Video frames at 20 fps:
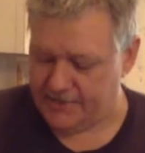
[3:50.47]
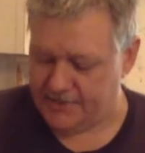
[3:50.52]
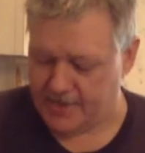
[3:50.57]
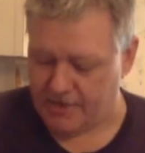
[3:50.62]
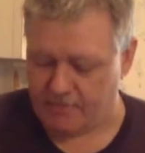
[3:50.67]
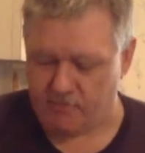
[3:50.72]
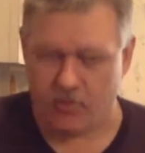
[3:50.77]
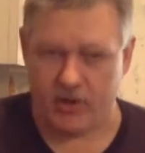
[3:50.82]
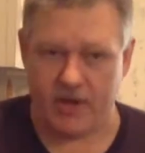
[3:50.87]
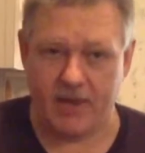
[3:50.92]
Then
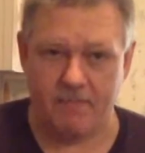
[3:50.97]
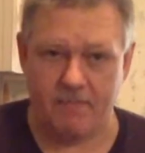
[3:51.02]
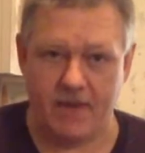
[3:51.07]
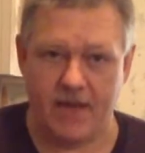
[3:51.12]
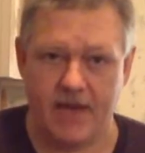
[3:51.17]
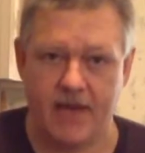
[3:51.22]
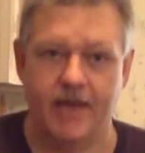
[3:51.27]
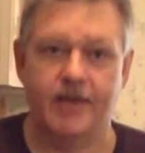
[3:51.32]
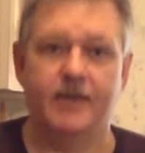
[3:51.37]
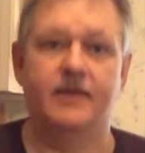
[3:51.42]
I'll bring it
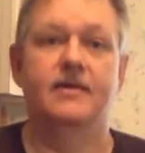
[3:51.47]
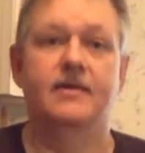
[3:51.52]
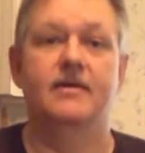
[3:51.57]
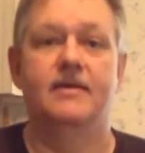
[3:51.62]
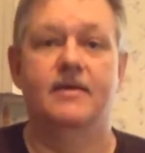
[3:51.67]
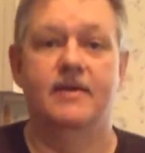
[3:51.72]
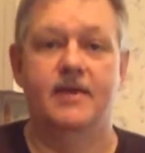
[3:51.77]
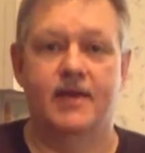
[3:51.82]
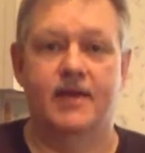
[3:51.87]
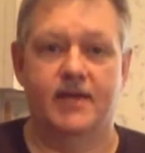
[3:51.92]
back
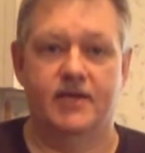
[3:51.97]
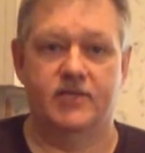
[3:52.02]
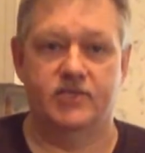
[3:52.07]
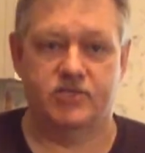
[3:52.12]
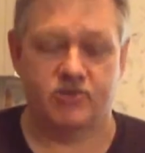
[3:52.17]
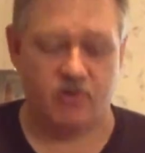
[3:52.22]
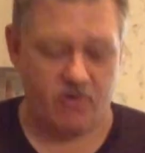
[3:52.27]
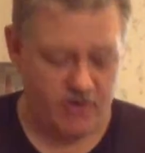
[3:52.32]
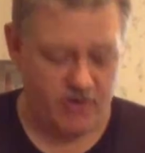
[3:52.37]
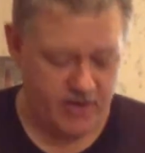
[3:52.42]
and I'll
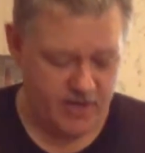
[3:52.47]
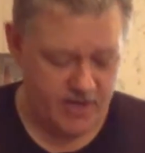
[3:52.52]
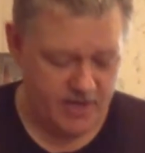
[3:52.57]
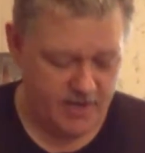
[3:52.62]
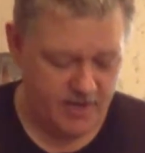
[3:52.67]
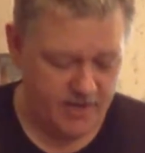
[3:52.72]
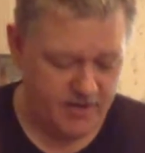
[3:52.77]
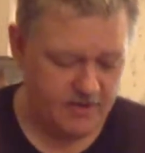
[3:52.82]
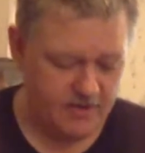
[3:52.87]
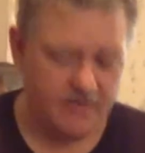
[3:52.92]
start
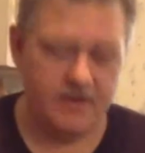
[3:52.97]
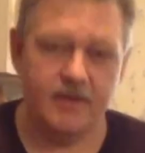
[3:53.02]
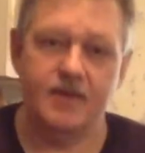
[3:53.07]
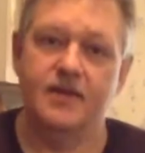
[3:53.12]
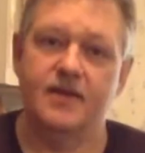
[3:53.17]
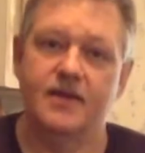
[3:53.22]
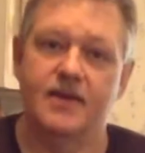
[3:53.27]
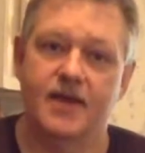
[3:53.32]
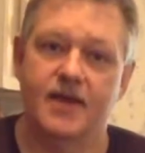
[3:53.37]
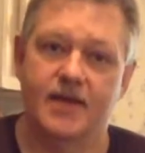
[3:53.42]
again
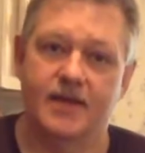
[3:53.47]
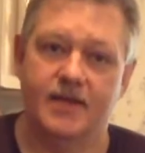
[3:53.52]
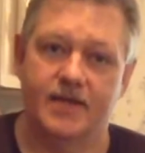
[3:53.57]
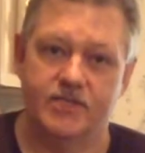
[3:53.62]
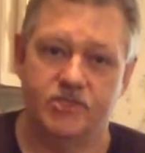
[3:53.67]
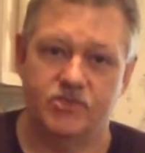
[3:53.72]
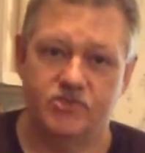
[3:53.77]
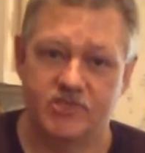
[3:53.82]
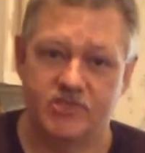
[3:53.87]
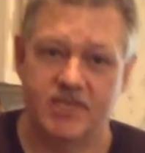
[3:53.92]
and
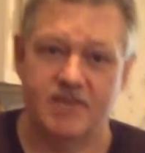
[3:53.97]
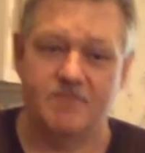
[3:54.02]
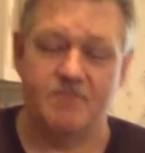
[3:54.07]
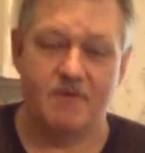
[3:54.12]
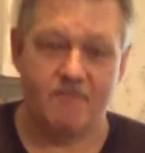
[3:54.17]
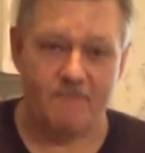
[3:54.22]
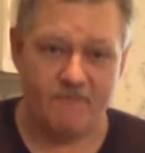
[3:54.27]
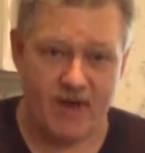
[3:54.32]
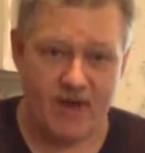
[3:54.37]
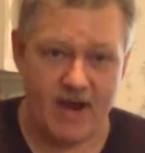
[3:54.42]
let you see me
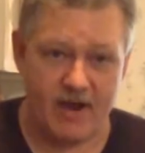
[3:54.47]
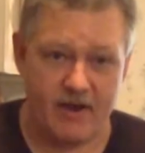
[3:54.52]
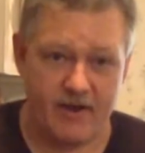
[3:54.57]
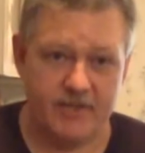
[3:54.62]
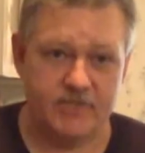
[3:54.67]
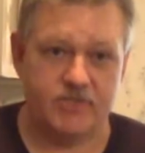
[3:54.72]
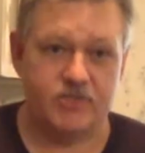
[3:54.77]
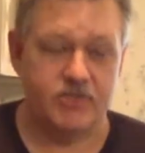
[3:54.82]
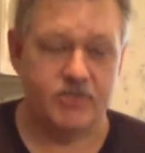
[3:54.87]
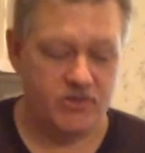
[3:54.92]
fire
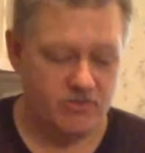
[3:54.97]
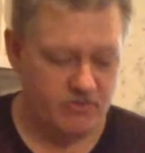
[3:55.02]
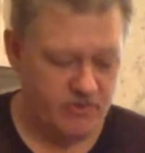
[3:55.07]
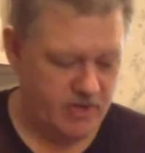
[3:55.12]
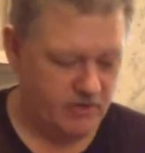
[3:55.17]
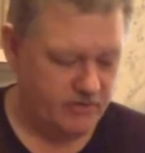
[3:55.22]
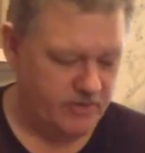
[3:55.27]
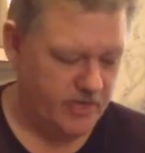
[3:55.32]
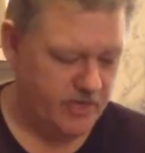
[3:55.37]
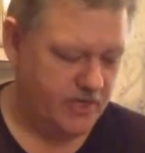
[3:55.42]
it so you
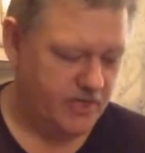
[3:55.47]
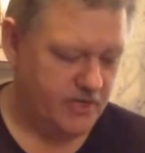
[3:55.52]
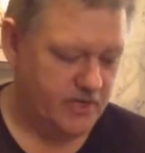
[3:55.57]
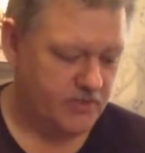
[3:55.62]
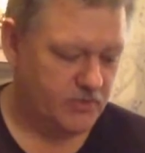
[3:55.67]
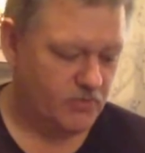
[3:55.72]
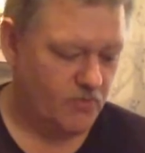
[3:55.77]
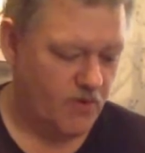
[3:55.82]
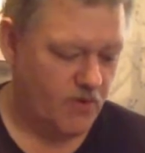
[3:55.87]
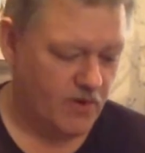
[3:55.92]
know that it
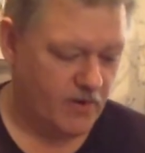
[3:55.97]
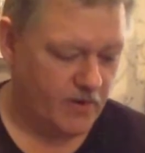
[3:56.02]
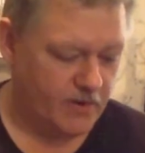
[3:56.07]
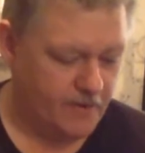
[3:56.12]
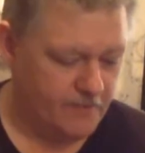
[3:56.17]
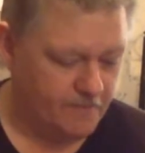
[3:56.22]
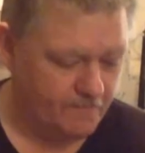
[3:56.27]
does work.